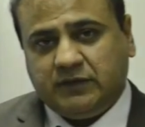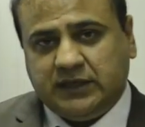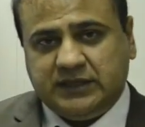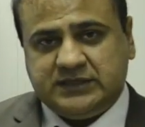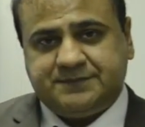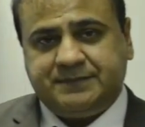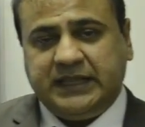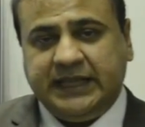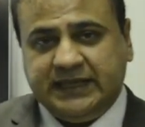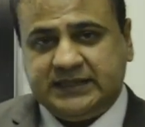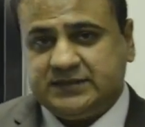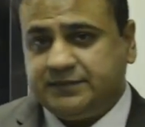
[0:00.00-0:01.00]
One is
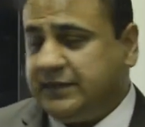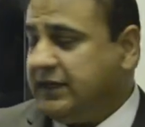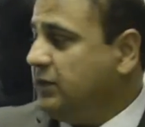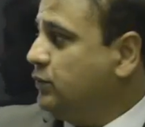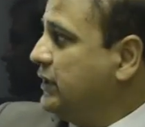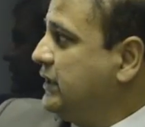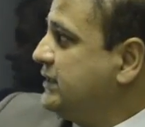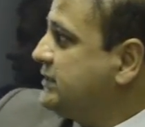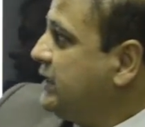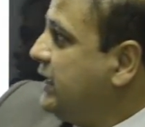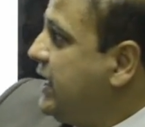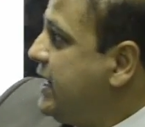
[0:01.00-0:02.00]
placement, one
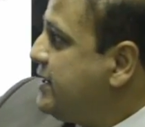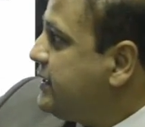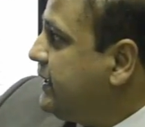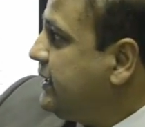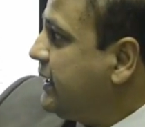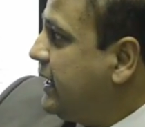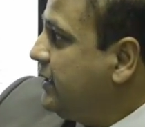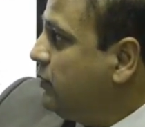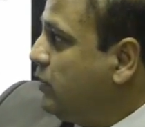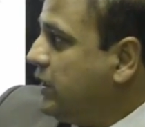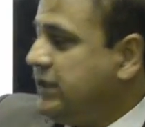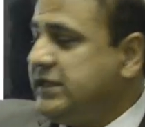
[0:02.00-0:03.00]
is layering,
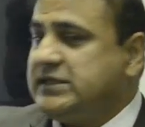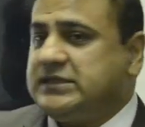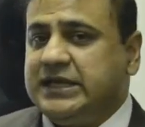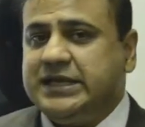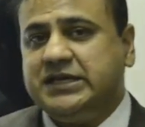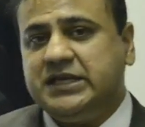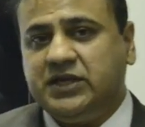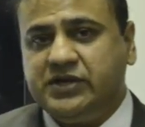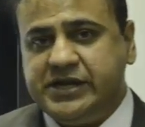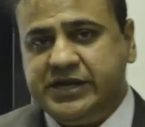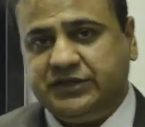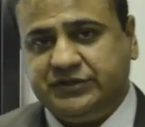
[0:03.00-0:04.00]
and one is
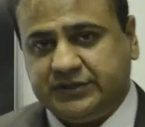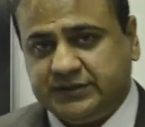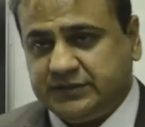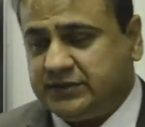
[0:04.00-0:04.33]
integration.